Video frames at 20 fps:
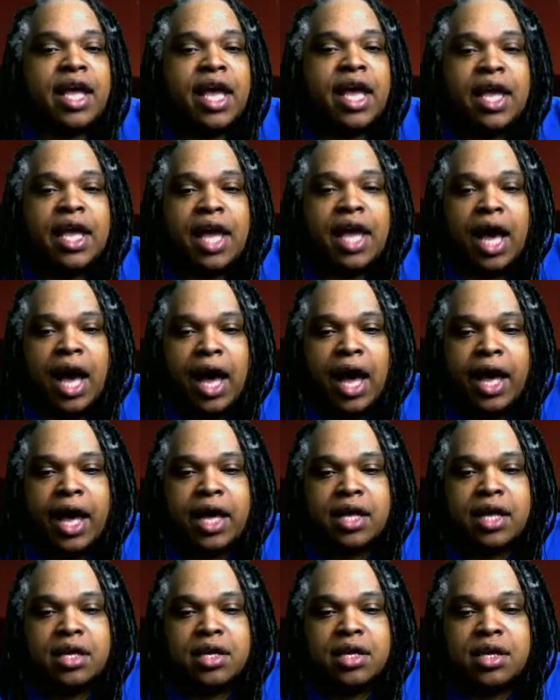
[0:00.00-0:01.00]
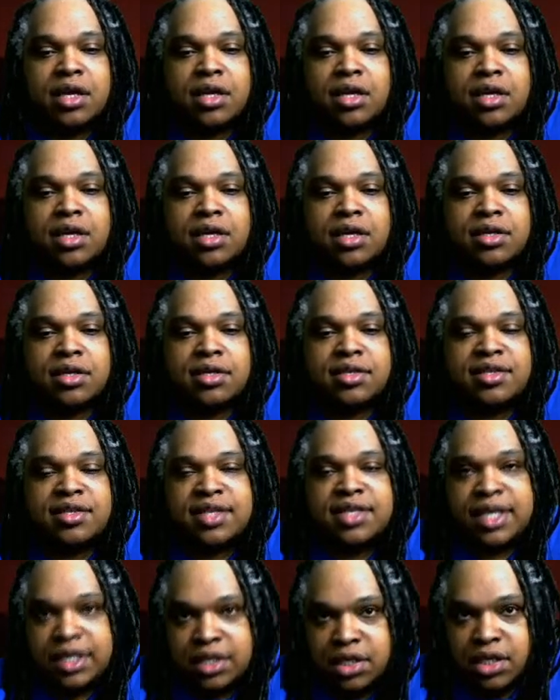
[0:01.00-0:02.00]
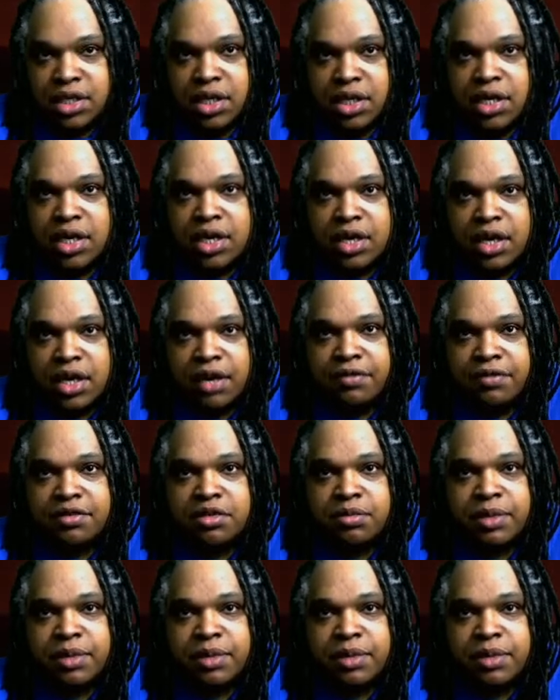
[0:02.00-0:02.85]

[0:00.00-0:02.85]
AI sentient enough to